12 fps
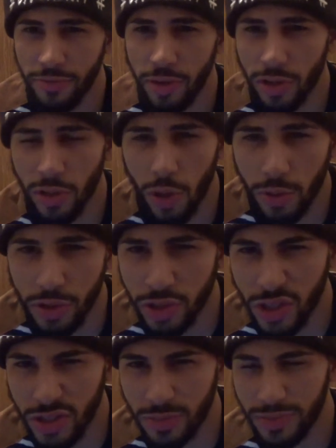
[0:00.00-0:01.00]
if you're alone, it
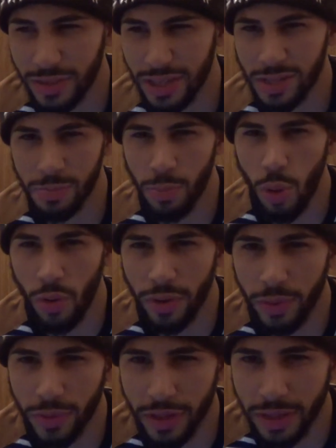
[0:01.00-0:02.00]
just gets
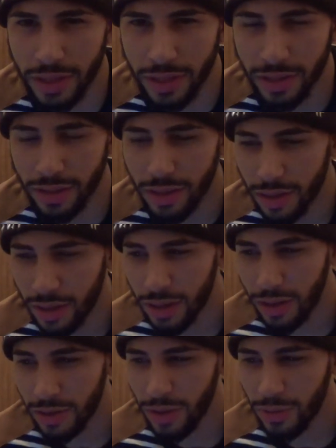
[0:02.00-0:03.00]
boring when you're eating
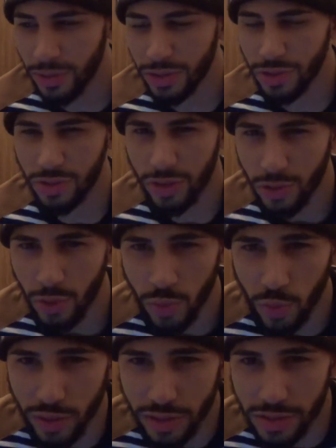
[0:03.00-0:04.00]
alone and you just start
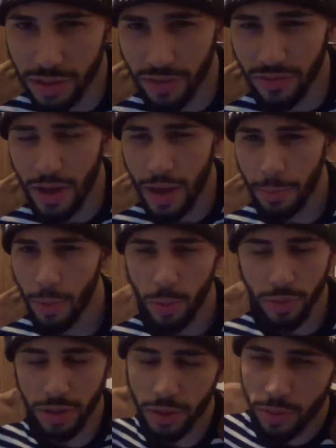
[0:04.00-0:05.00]
doing weird stuff. But
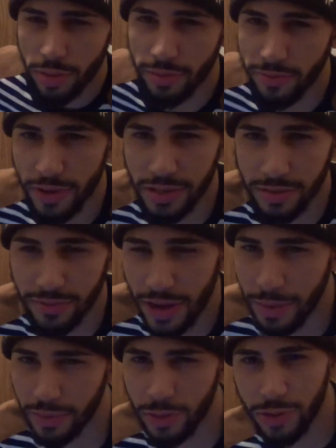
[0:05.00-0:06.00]
when you're with your friends and
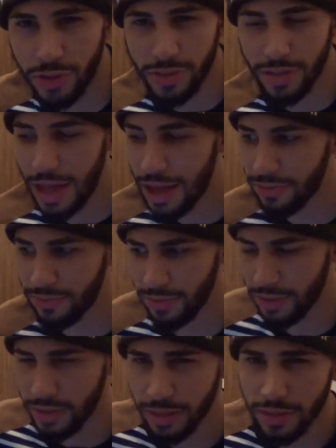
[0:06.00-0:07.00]
family, you can just
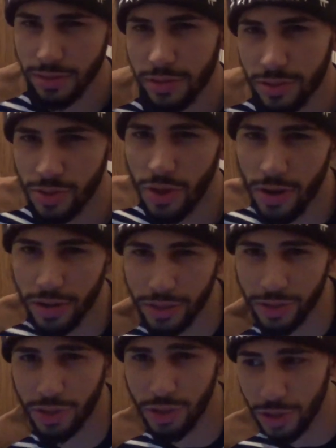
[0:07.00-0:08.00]
laugh and eat and talk
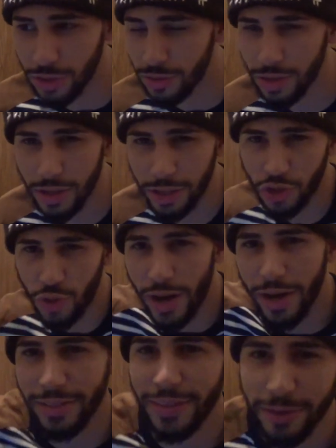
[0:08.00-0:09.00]
and just chill.
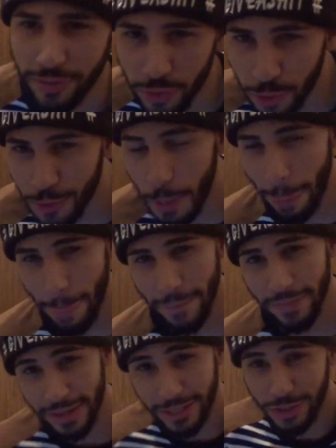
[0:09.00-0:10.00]
Try out their food.
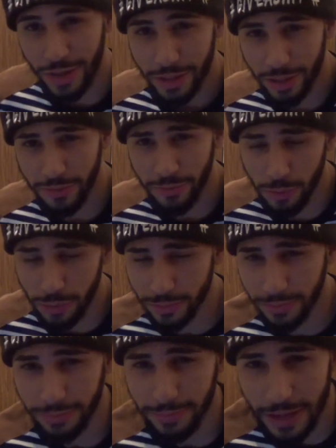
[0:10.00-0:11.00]
They can try out your food
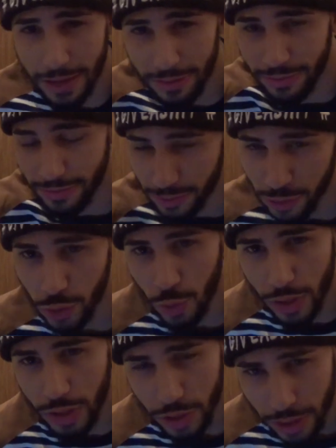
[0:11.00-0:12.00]
if you
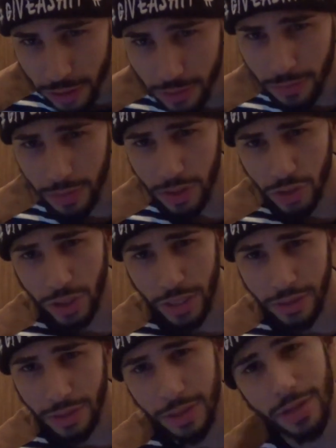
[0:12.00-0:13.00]
want to share, because
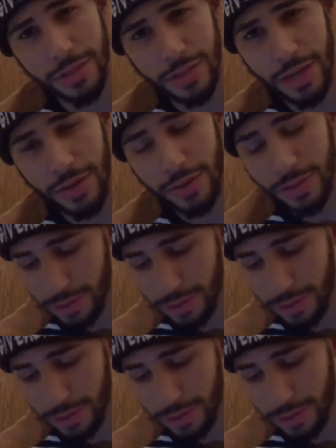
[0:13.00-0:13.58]
sharing is caring.